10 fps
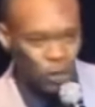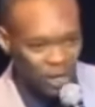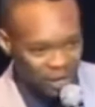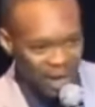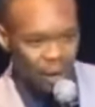who
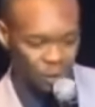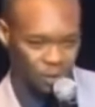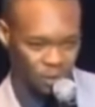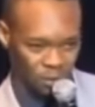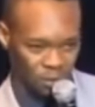can
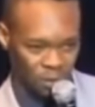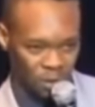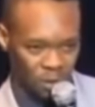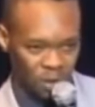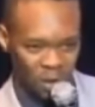count.
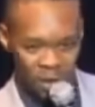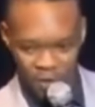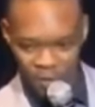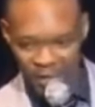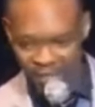
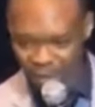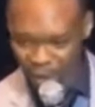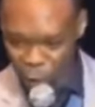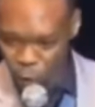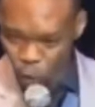siyazi
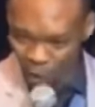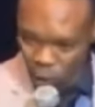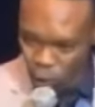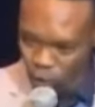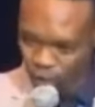amazulu
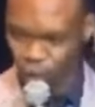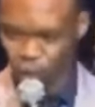1 2 3